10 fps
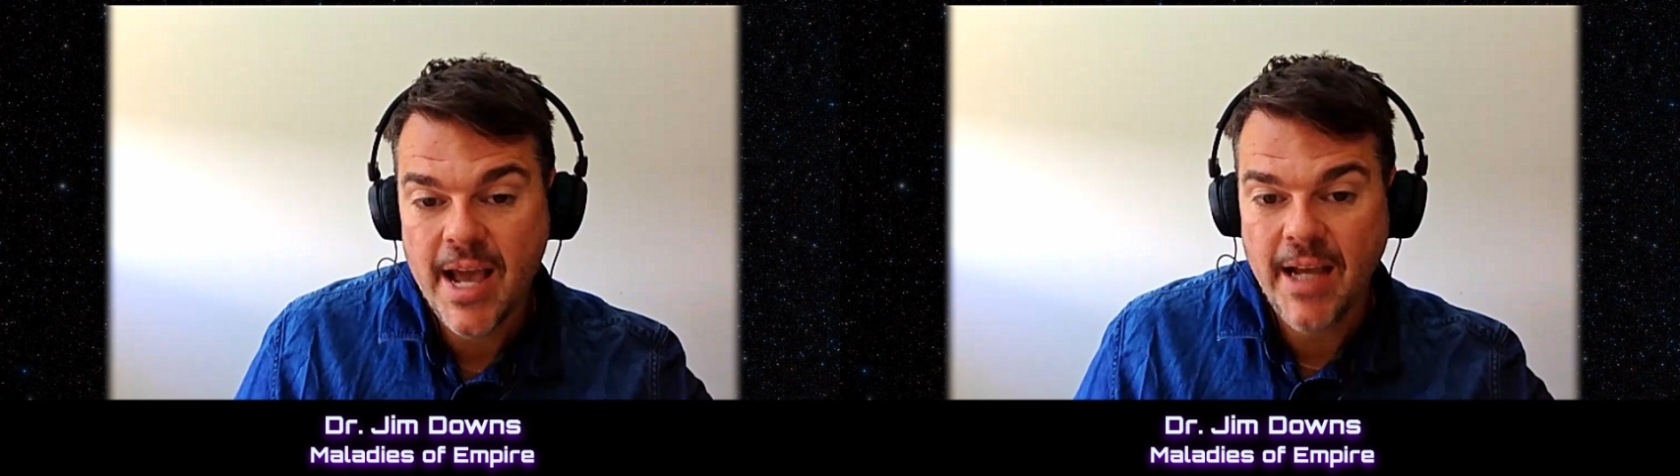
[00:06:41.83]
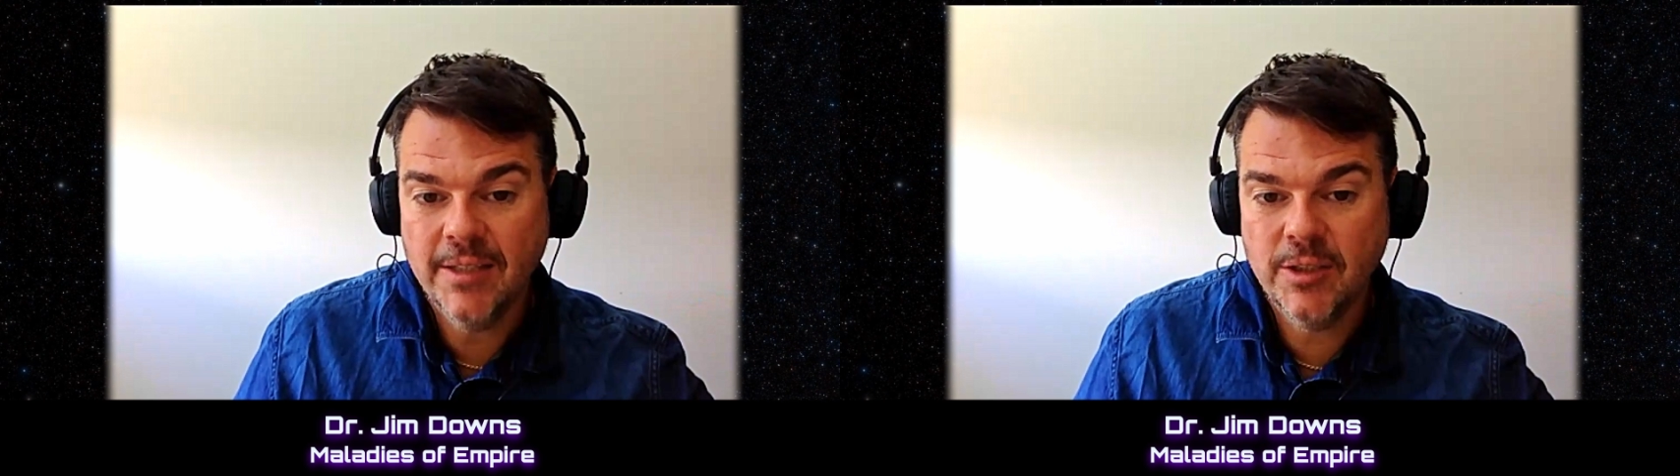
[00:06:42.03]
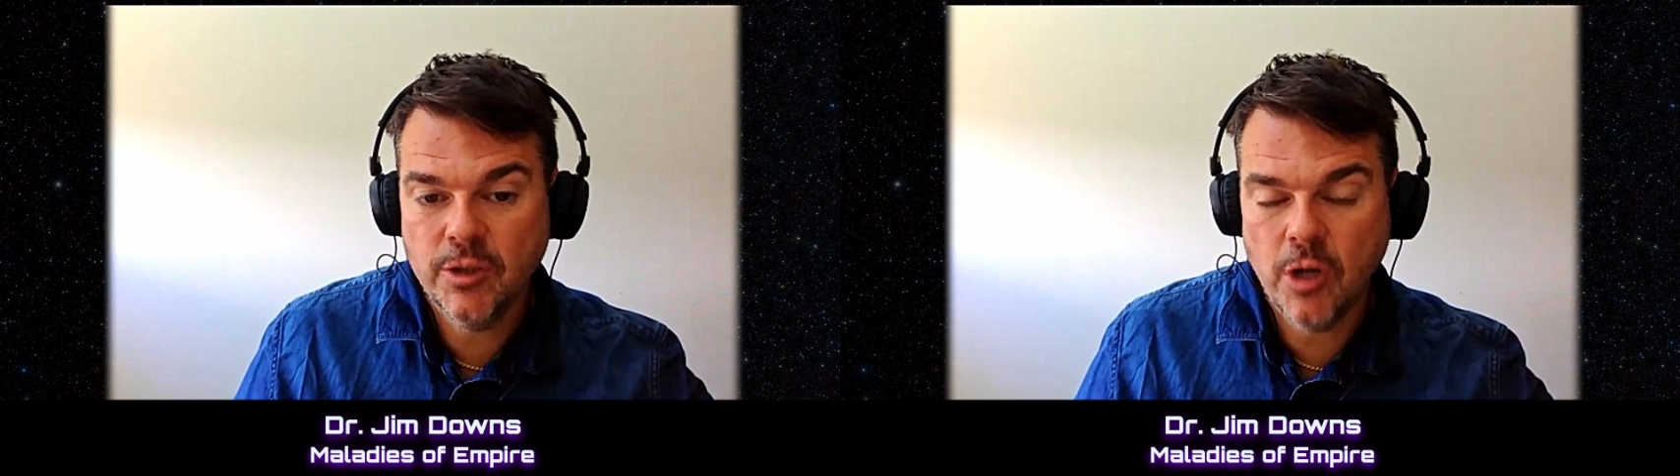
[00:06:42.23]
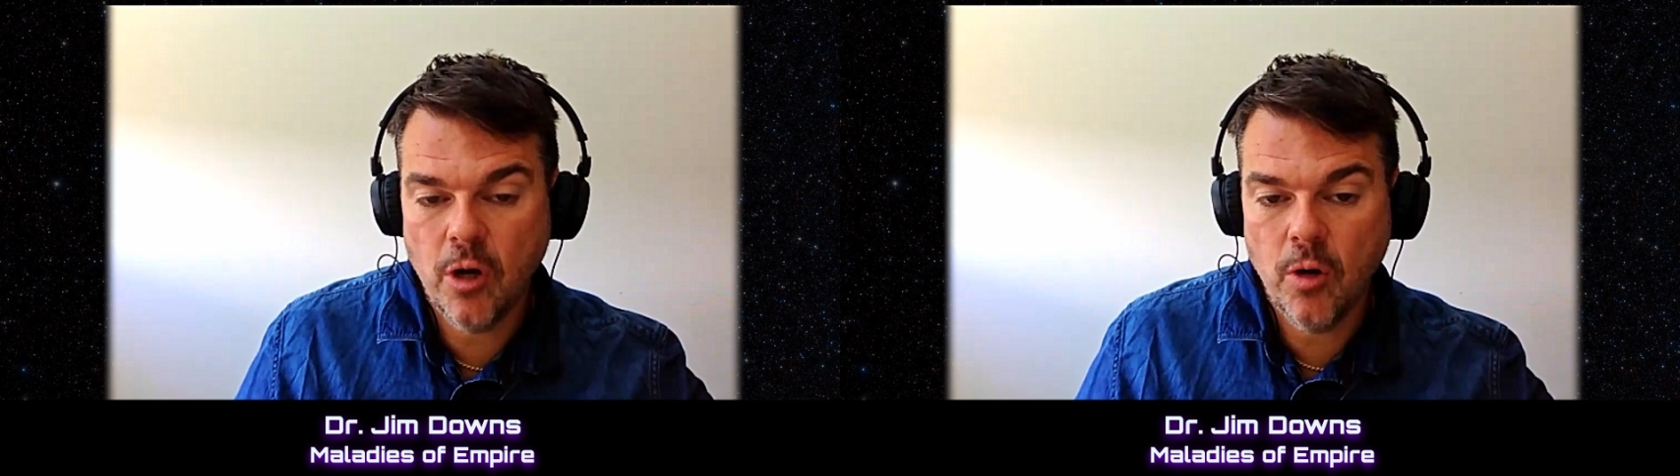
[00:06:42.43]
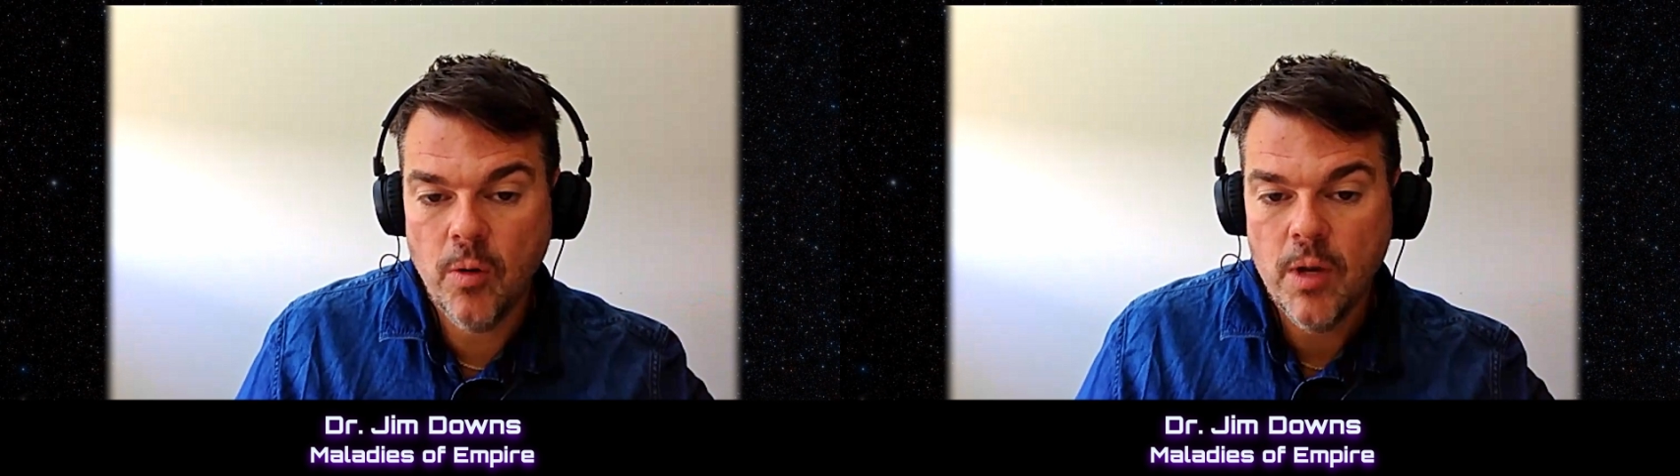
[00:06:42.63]
And
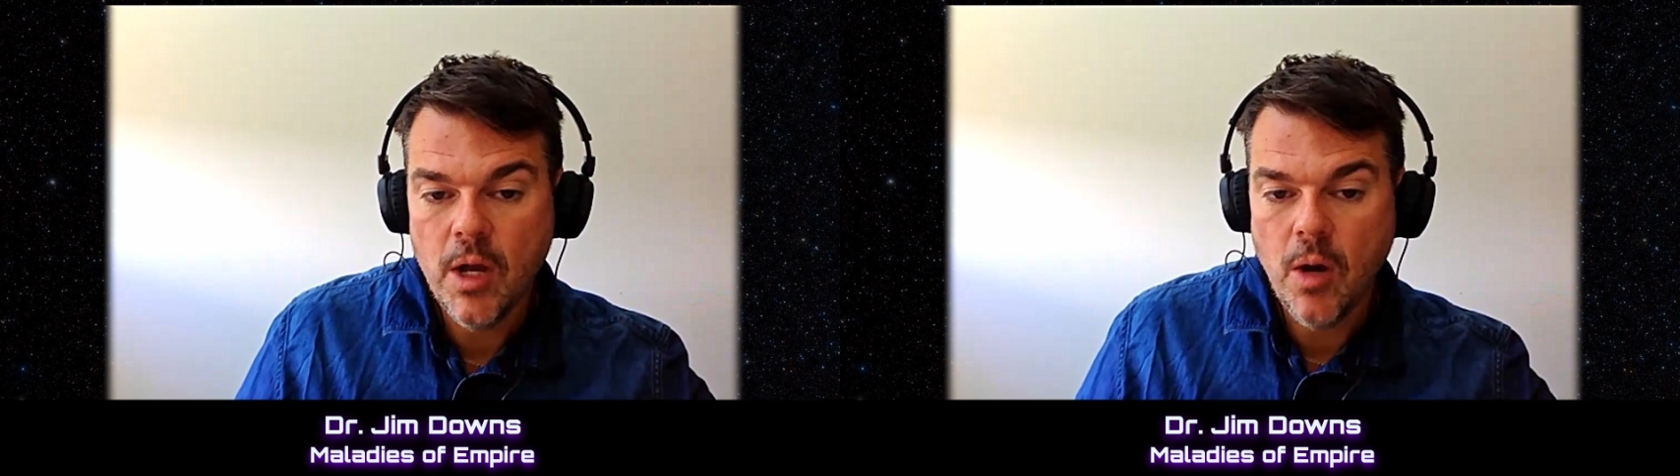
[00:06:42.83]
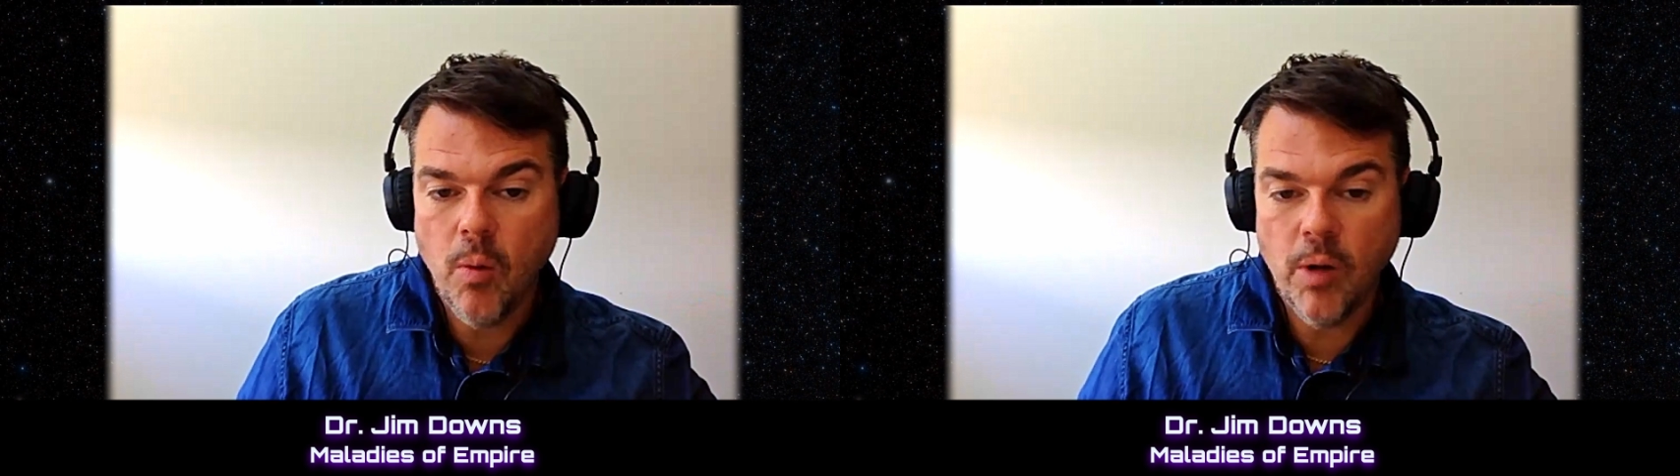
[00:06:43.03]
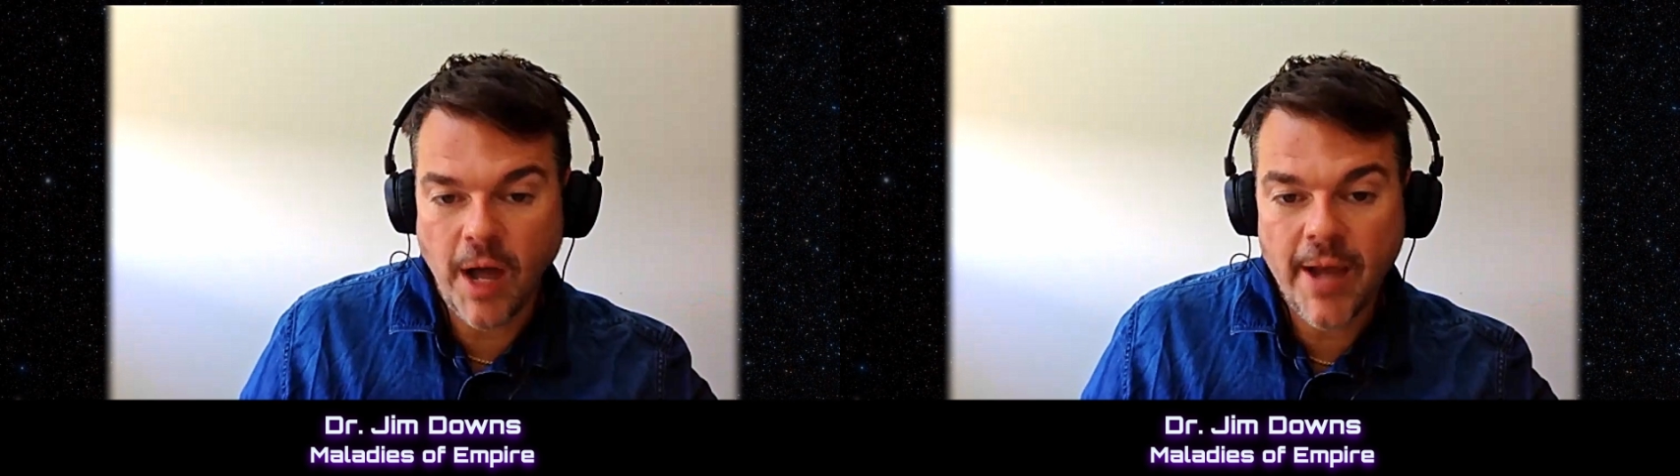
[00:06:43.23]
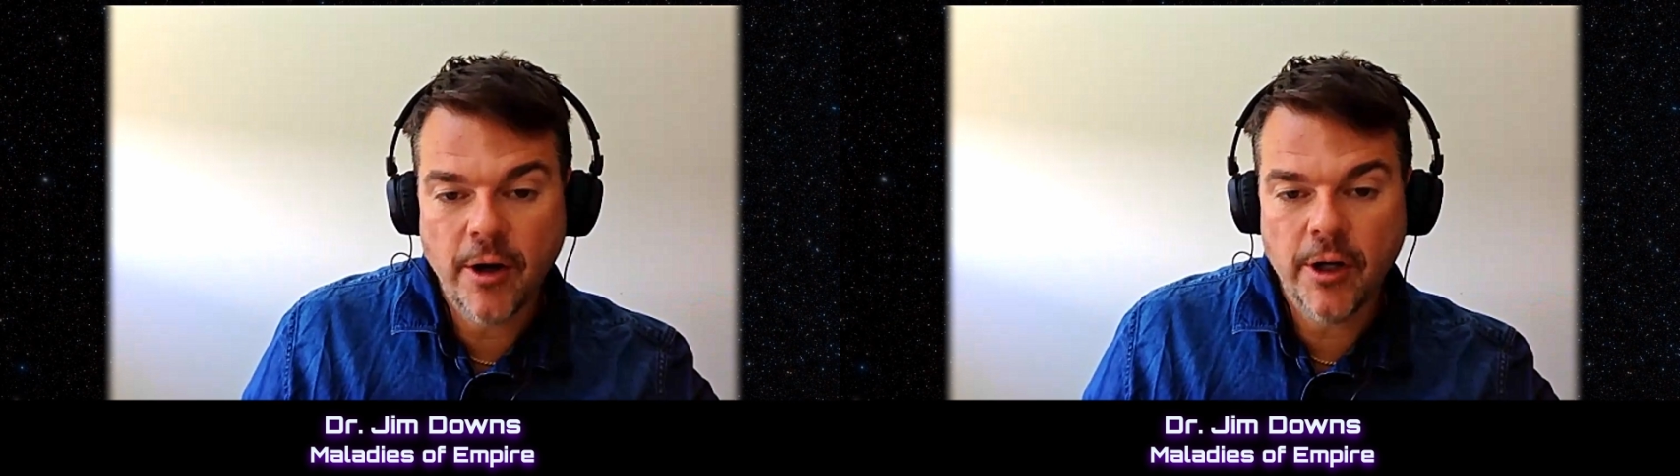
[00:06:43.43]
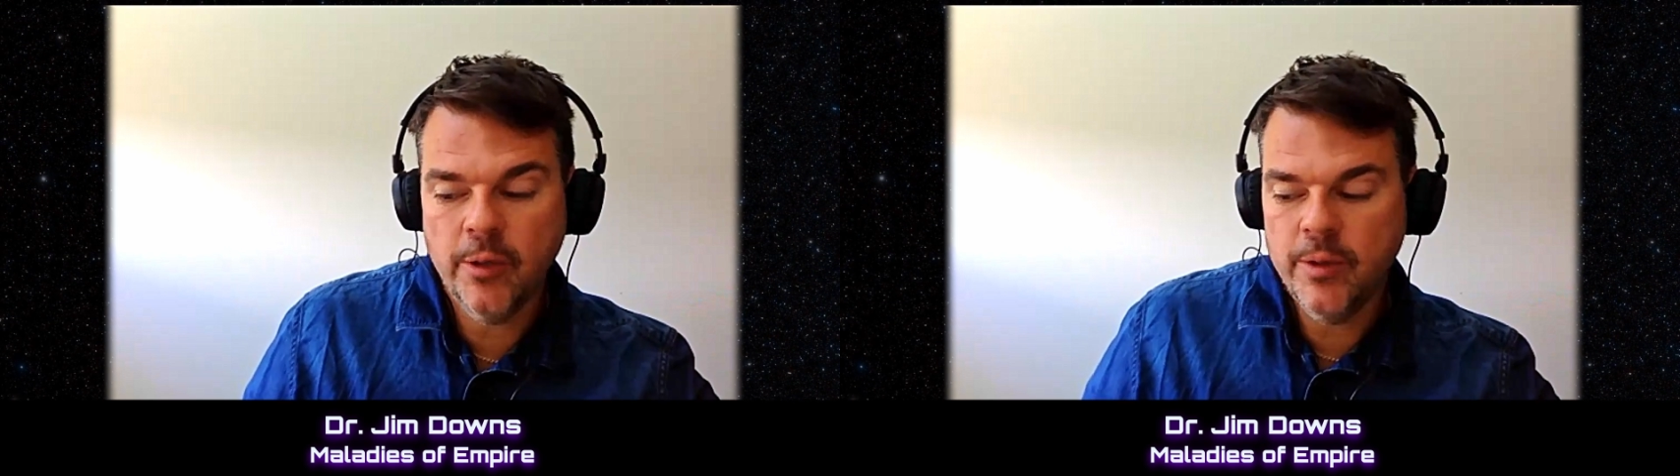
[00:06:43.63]
so what I
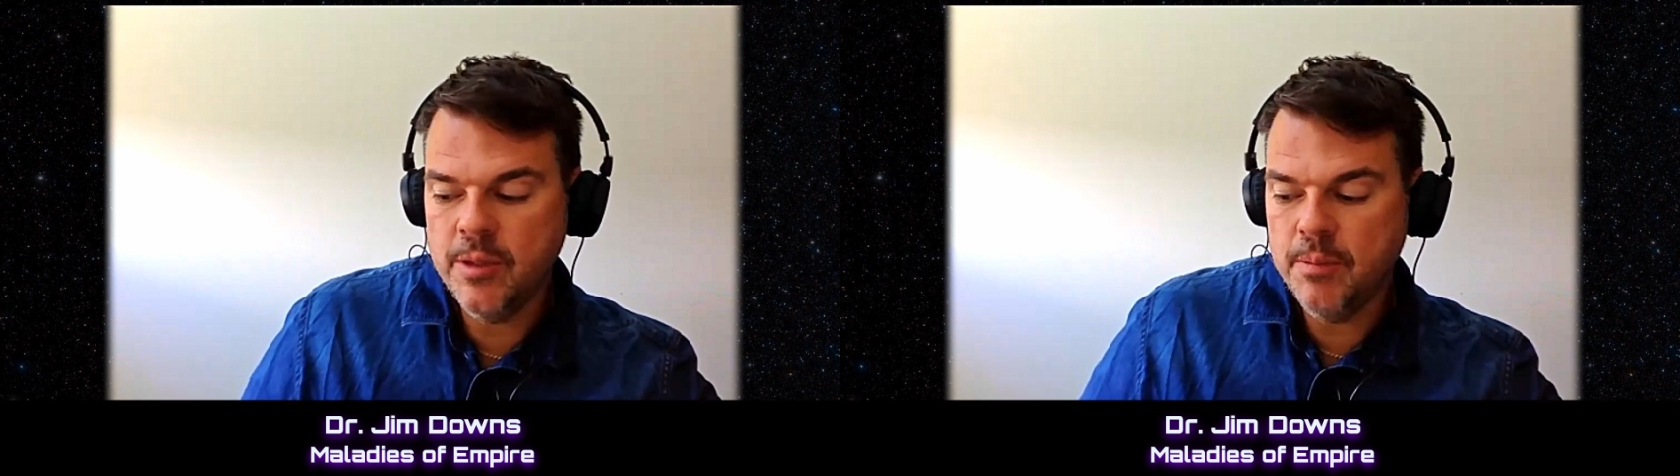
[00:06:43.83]
argue in the